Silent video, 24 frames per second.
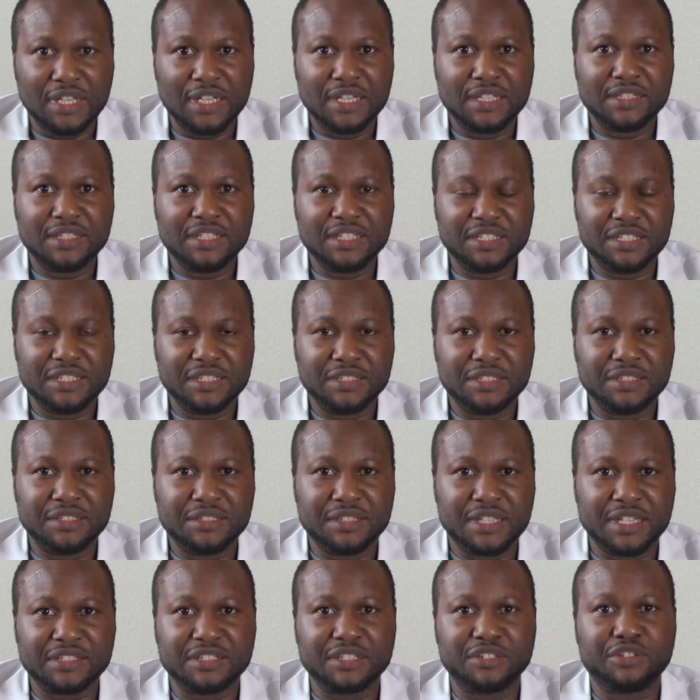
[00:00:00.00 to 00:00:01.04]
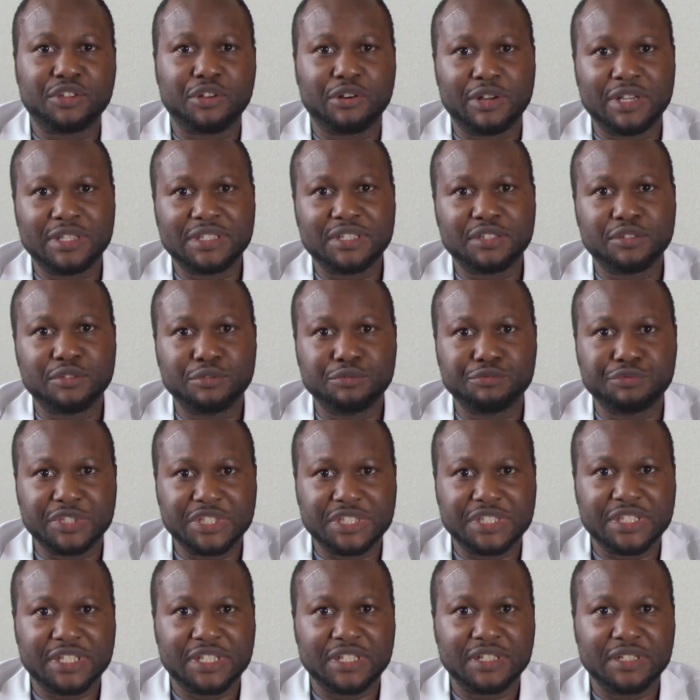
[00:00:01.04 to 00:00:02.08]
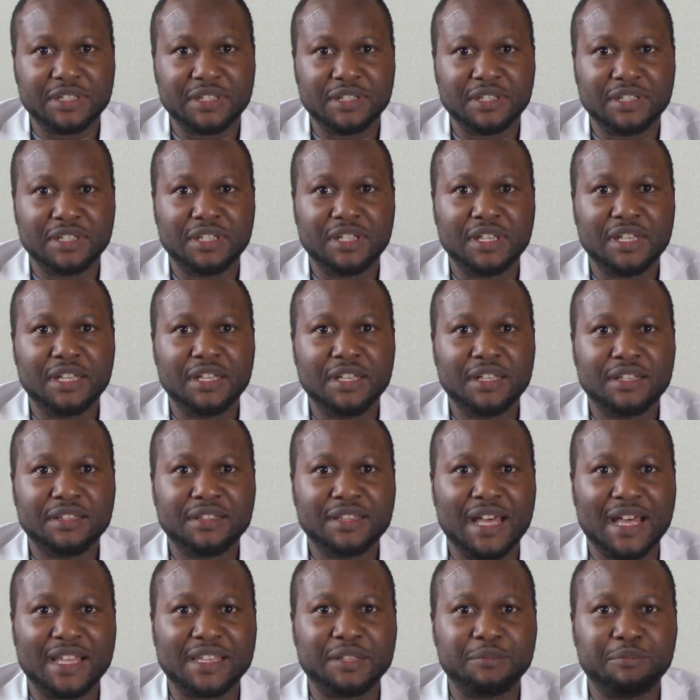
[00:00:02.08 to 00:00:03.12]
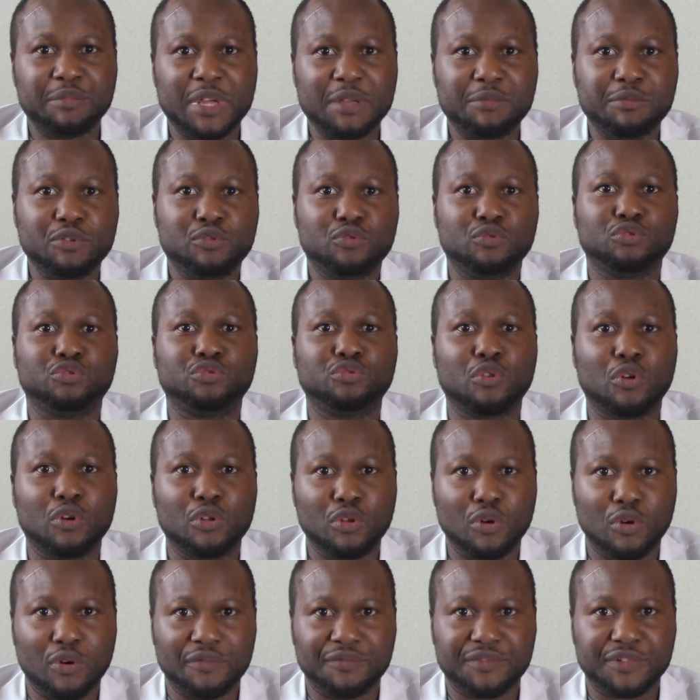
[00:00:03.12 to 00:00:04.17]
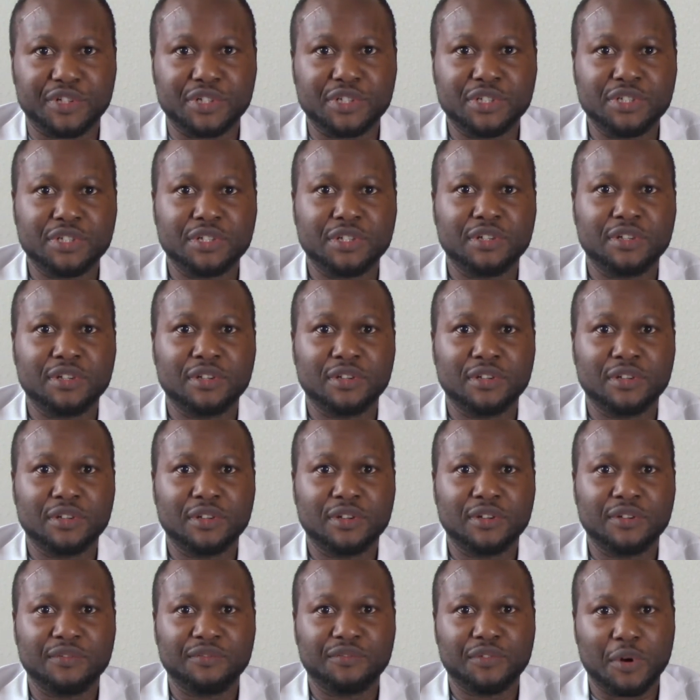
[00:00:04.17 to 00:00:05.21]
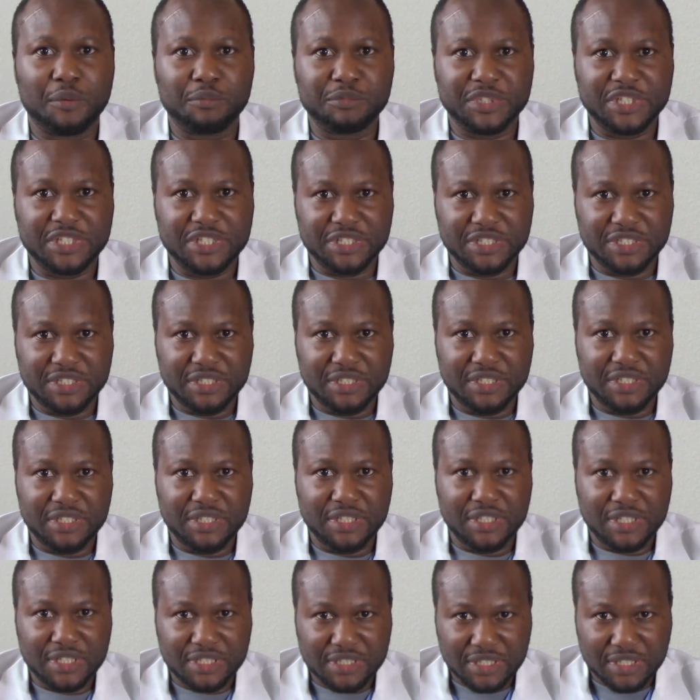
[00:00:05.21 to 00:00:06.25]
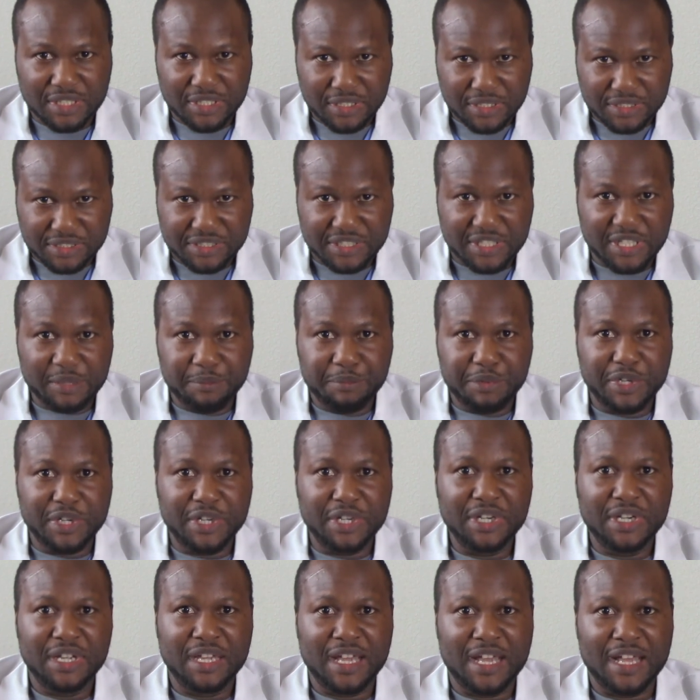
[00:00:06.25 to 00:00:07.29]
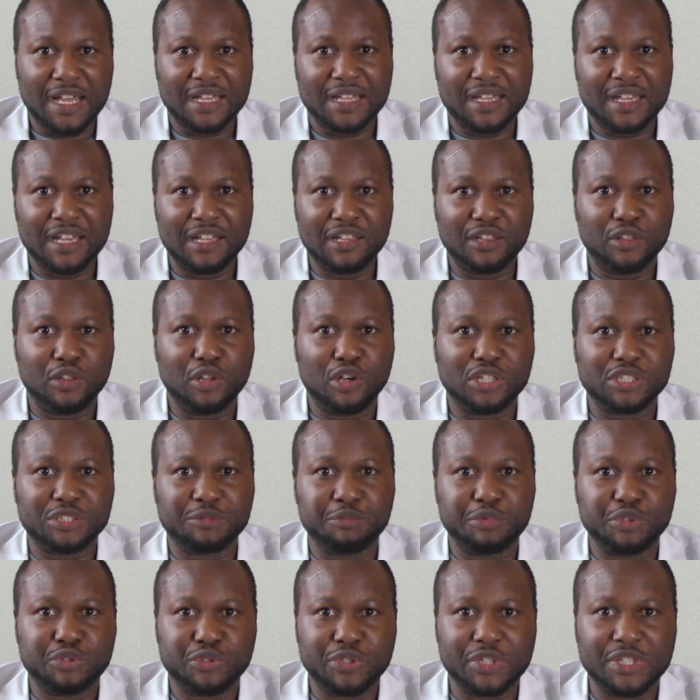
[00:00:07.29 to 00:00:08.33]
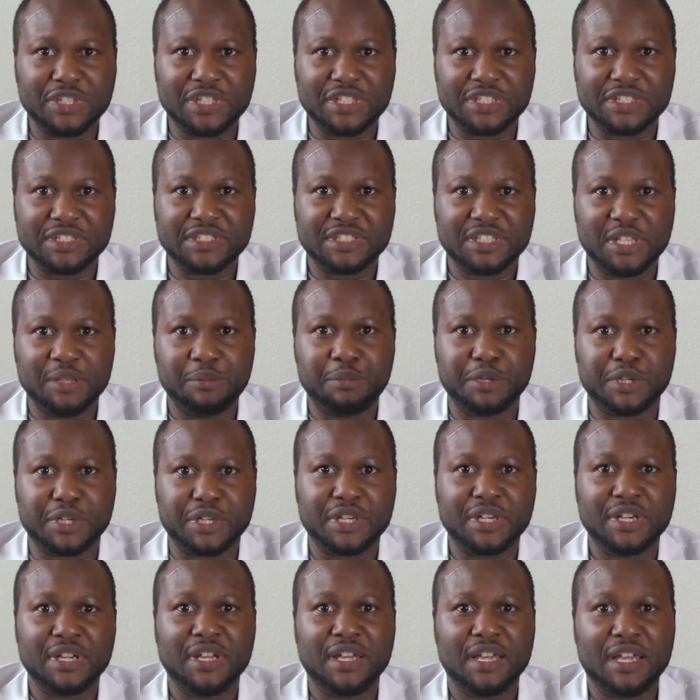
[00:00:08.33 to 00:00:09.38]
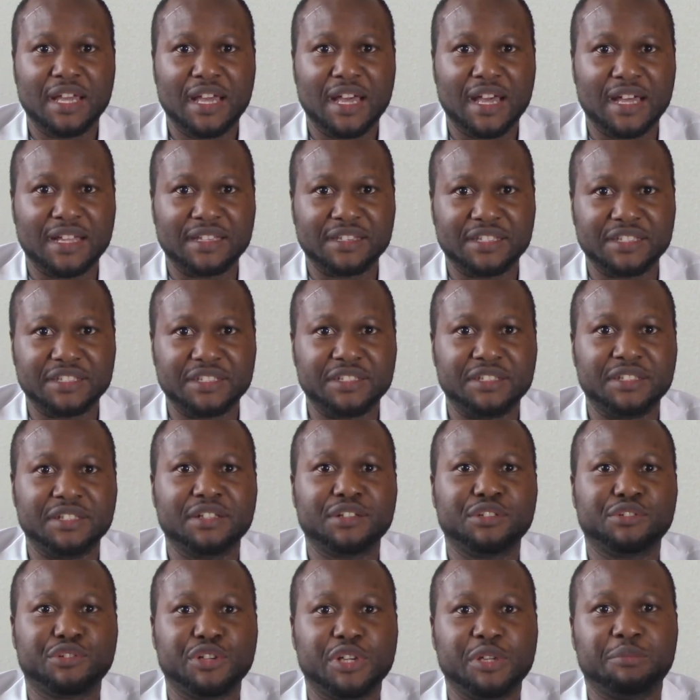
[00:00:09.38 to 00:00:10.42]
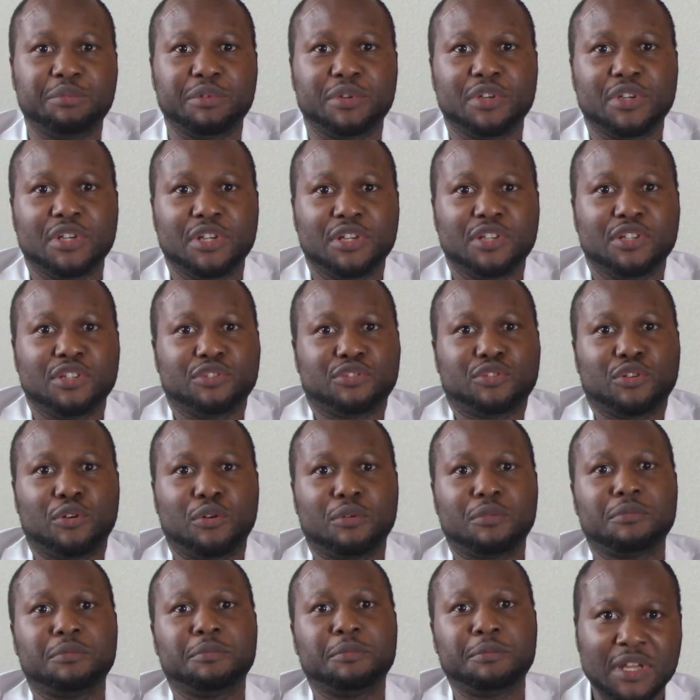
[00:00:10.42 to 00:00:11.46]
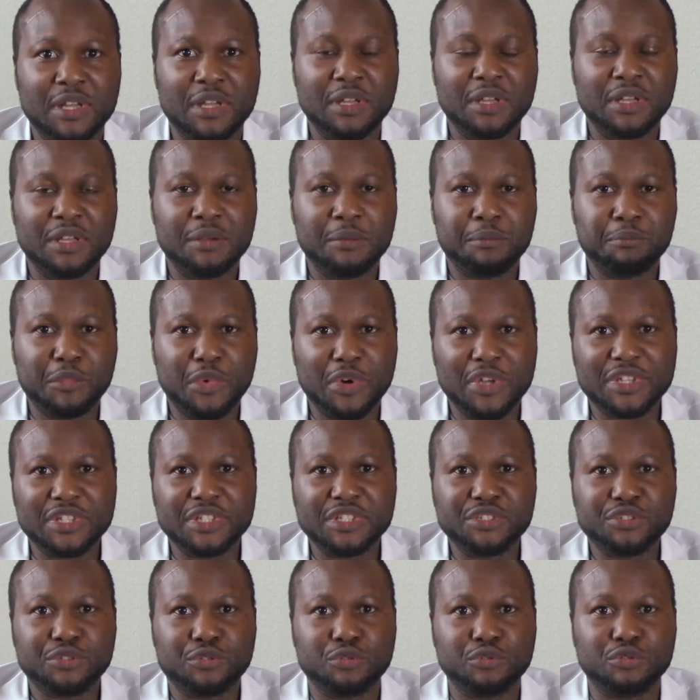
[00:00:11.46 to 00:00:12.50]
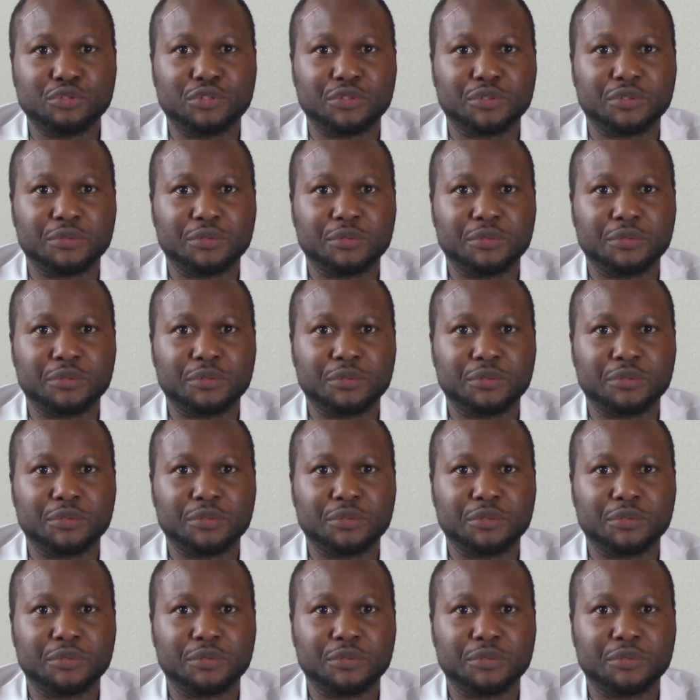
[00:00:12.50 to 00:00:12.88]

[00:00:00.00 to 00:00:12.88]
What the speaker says: There's a theoretical risk that the baby could roll over from the sleeper and get lodged between the sleeper and the crib. So mothers could